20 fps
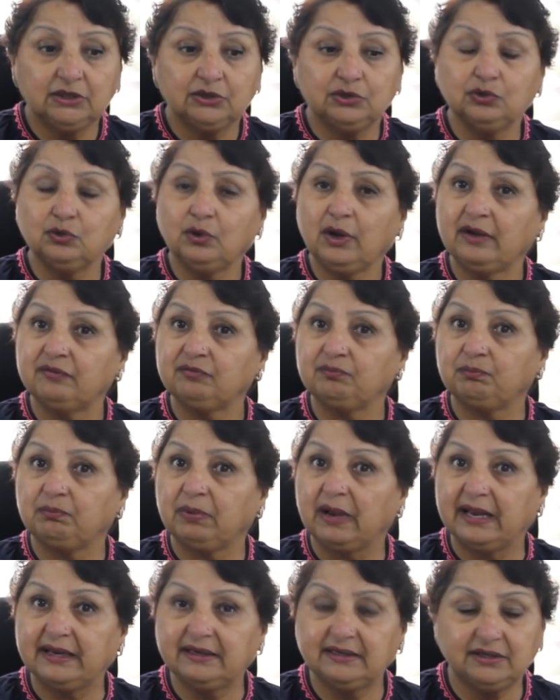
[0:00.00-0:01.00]
You have
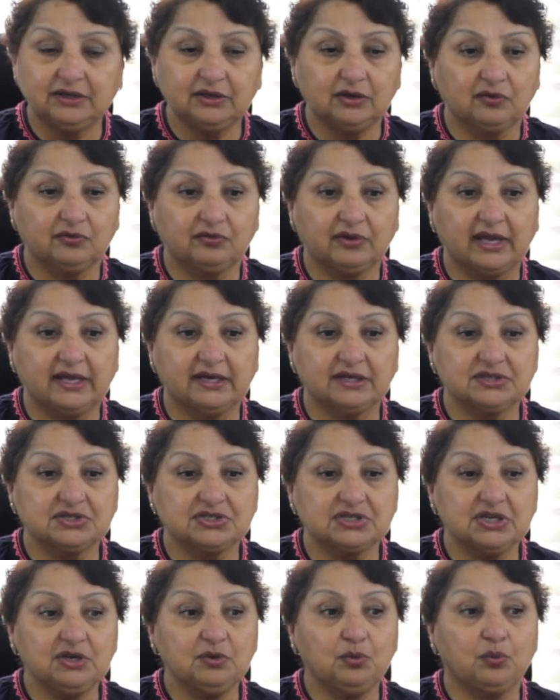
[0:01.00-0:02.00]
plenty of
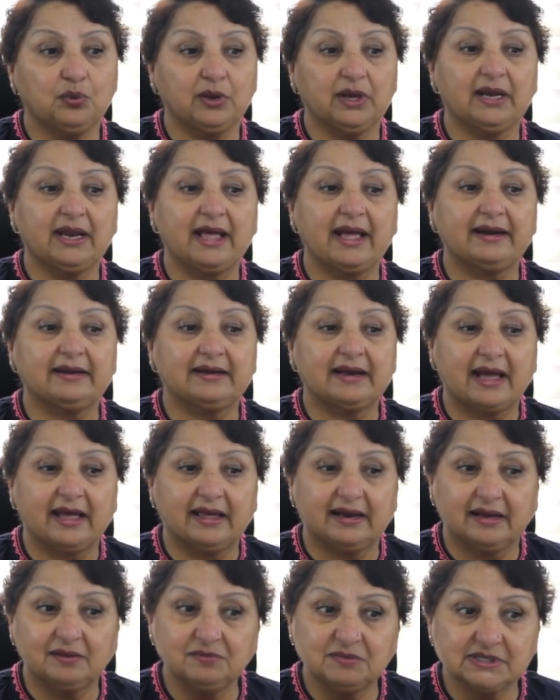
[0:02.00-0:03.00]
energy, will and
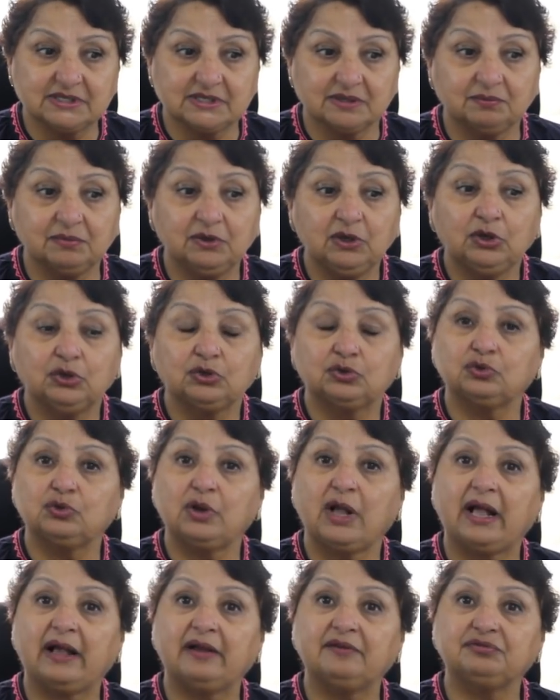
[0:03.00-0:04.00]
dynamism
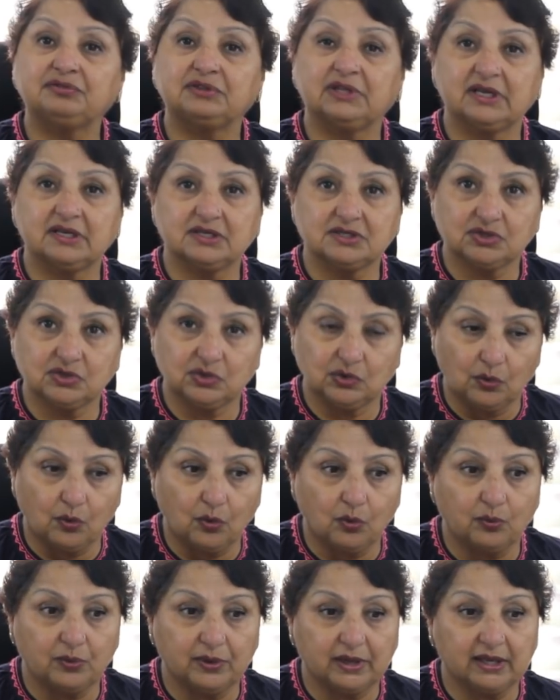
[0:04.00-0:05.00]
to have things
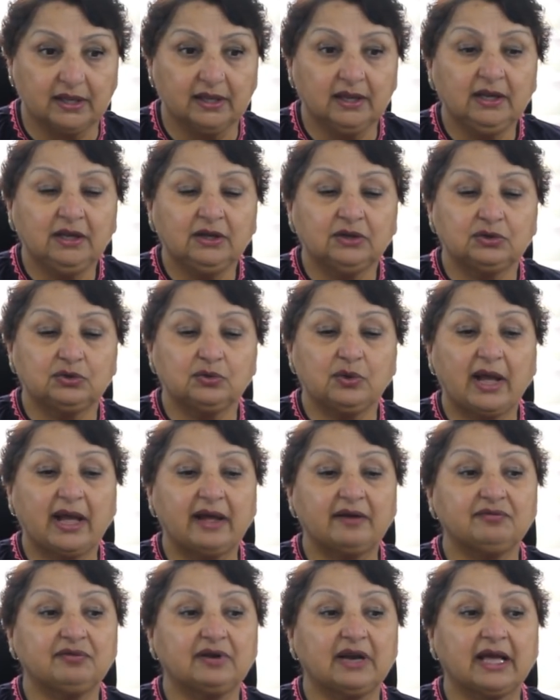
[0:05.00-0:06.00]
your way, to
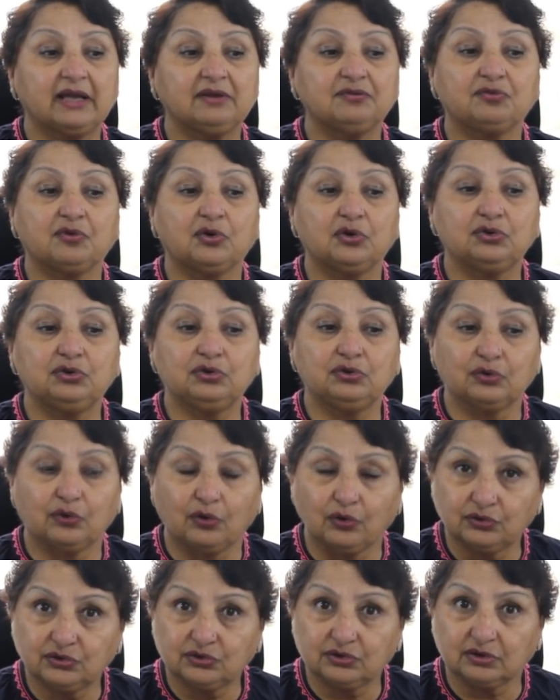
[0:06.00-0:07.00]
have life on
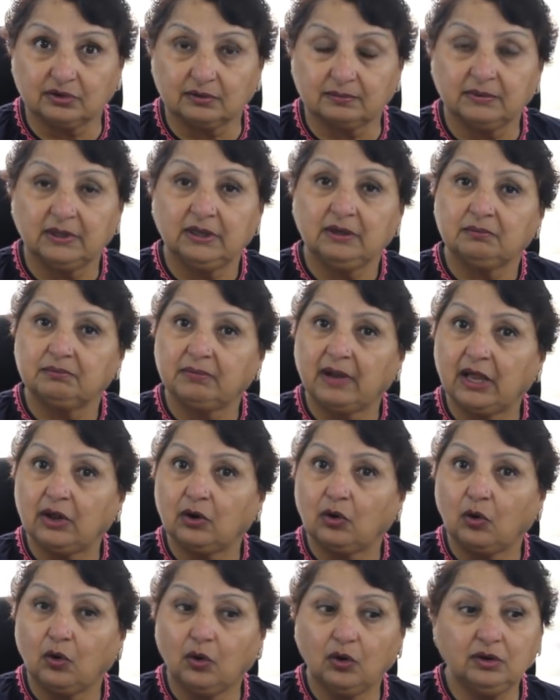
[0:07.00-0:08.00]
your term.
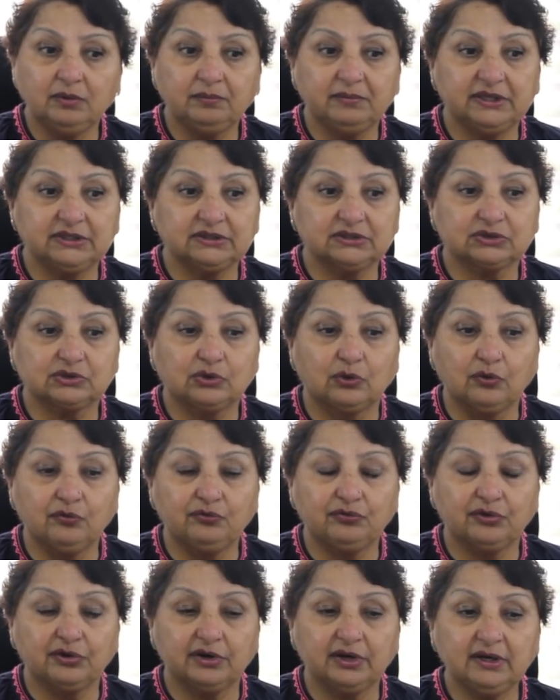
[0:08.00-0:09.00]
By all means, go
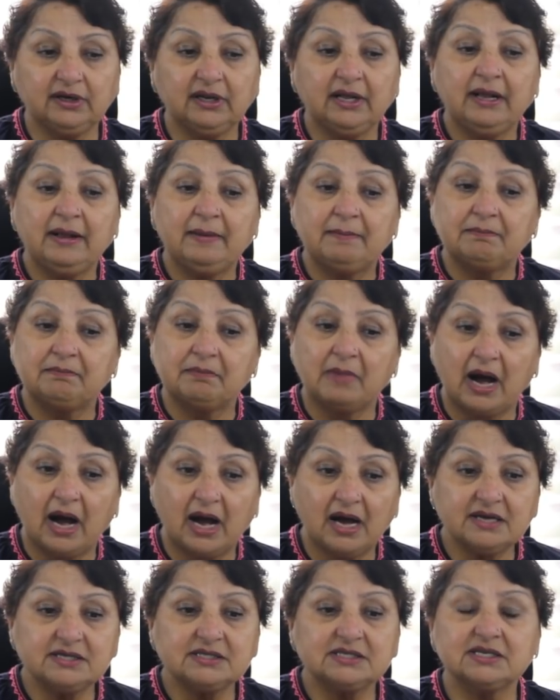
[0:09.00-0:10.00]
for it.
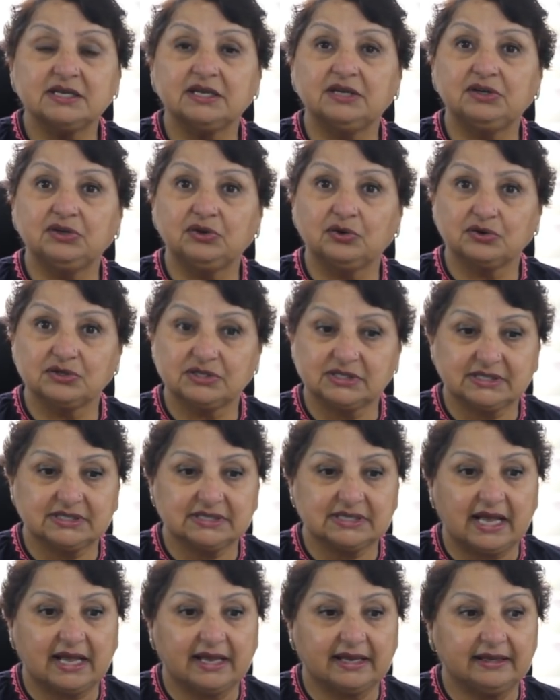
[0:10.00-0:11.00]
Mars in your
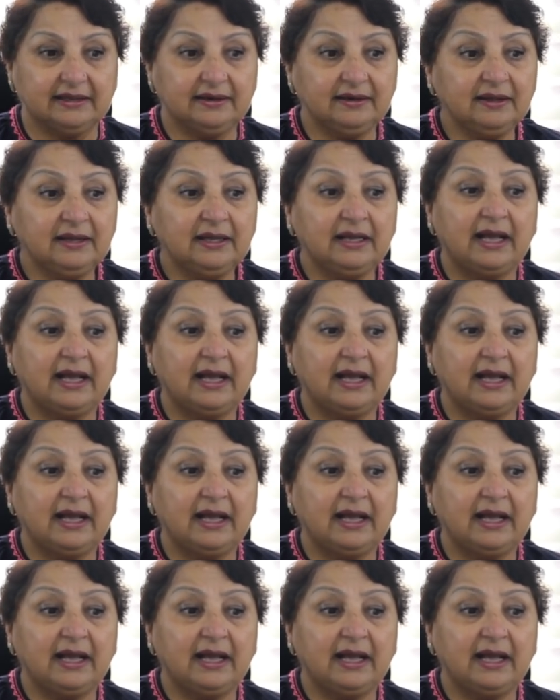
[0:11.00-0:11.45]
sign,